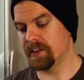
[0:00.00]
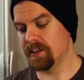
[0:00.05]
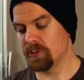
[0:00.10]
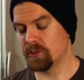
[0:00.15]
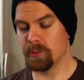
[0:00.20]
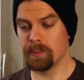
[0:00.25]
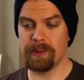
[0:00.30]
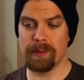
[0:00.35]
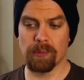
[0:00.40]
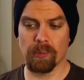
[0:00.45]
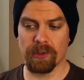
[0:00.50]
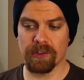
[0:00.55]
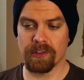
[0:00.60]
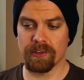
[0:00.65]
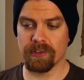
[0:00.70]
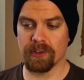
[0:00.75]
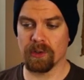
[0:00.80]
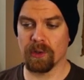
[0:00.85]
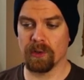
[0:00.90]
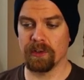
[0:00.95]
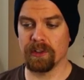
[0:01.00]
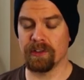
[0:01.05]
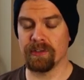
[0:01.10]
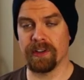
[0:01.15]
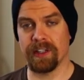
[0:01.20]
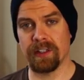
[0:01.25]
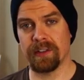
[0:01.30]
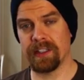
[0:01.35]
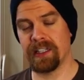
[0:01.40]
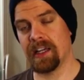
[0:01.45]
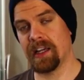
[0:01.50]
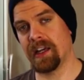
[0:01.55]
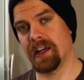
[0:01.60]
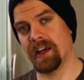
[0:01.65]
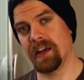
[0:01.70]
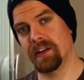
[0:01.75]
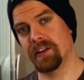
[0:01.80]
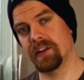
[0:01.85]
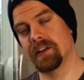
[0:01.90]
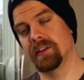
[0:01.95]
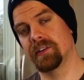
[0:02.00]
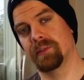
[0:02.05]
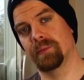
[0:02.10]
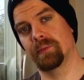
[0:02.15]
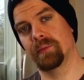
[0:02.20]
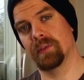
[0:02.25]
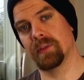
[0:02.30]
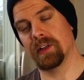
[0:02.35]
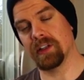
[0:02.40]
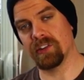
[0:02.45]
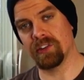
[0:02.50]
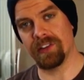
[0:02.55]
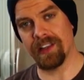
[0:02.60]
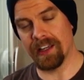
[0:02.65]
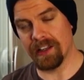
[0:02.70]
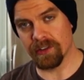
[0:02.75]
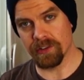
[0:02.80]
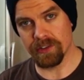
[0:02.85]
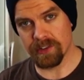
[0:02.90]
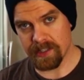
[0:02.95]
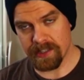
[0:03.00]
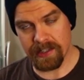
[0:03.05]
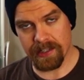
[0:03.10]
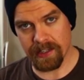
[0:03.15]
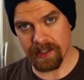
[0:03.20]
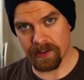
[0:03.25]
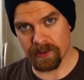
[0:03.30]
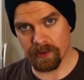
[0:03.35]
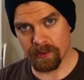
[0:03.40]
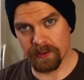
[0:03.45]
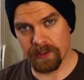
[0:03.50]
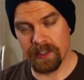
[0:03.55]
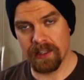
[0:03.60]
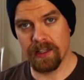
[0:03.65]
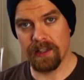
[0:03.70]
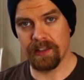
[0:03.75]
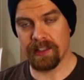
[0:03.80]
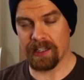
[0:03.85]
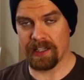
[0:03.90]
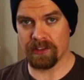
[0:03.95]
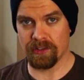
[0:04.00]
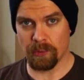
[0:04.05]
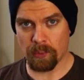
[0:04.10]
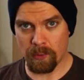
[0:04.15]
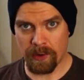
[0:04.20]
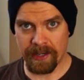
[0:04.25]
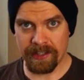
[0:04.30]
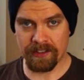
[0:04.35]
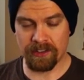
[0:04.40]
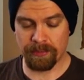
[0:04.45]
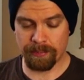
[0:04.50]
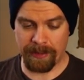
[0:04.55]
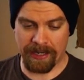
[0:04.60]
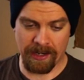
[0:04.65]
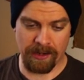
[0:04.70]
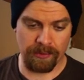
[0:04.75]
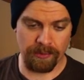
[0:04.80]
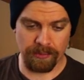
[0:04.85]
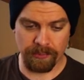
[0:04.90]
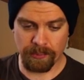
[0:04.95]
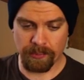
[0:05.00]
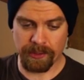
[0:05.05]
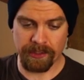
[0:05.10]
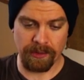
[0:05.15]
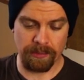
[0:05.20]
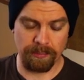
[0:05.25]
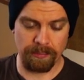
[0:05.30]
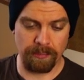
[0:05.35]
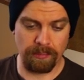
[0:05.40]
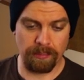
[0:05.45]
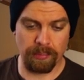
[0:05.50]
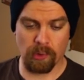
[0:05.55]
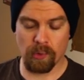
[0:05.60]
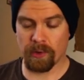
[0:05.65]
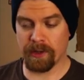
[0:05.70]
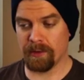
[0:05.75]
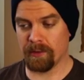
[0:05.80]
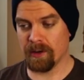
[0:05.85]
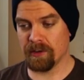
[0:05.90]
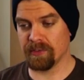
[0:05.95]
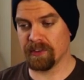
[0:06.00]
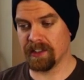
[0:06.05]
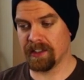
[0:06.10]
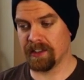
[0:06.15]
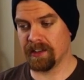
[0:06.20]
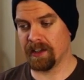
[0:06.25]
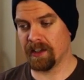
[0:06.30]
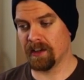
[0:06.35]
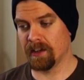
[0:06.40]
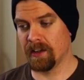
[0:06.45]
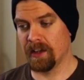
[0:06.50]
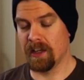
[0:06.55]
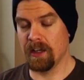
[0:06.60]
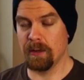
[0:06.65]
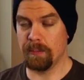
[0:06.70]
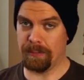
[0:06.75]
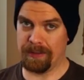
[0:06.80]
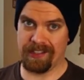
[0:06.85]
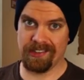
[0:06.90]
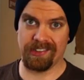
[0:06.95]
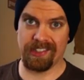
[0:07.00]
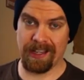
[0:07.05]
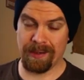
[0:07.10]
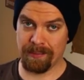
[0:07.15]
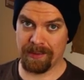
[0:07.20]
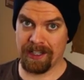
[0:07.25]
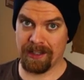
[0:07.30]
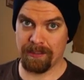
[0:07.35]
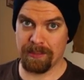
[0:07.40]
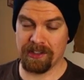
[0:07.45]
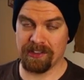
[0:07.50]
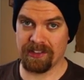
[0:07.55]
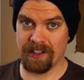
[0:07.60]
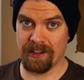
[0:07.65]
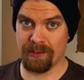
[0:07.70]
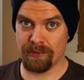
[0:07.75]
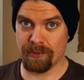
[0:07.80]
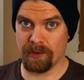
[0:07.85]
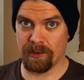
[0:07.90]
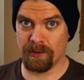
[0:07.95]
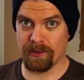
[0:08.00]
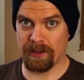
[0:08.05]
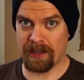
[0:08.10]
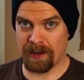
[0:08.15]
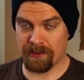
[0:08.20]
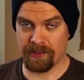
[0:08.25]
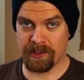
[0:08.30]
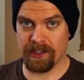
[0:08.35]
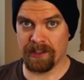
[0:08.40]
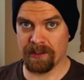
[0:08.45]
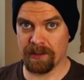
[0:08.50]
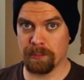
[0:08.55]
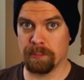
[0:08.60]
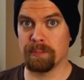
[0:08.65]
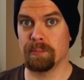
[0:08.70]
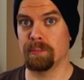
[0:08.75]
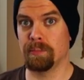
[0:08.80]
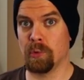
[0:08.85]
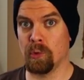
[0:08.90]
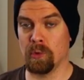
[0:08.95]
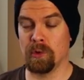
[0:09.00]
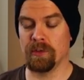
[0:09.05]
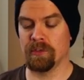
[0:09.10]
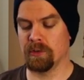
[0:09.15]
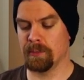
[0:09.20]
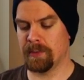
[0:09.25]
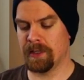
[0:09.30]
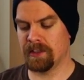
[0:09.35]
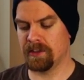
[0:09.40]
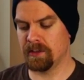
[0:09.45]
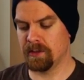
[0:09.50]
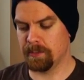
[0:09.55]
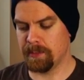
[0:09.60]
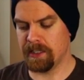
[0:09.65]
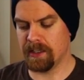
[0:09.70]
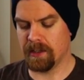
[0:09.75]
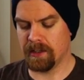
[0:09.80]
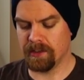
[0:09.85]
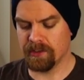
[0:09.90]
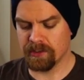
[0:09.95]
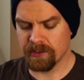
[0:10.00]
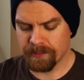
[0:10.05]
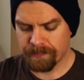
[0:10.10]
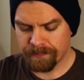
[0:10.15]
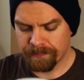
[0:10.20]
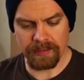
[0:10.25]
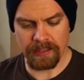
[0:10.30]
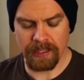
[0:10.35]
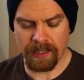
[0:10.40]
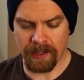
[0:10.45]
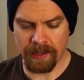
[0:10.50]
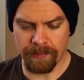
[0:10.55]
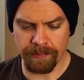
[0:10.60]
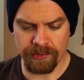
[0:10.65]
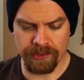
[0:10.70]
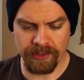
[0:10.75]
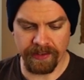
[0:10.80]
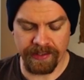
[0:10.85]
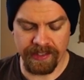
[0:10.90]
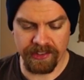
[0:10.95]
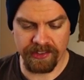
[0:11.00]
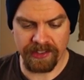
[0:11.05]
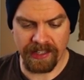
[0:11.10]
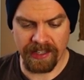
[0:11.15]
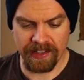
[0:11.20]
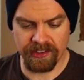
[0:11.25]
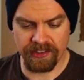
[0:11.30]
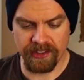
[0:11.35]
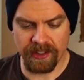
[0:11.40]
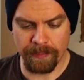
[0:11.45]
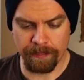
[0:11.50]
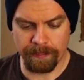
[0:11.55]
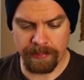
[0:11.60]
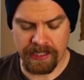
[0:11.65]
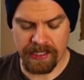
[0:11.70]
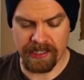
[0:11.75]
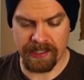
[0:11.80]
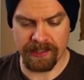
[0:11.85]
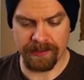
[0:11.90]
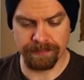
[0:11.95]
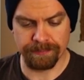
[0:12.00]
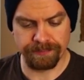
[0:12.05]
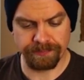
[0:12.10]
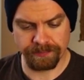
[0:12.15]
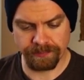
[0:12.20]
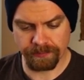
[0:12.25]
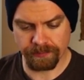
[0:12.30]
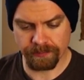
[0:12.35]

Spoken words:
This would be more difficult if I only had a standard tea kettle that has a wide spout where you're pouring roughly in there, but the same can be said for every other pour over method, to be honest. So this ends up being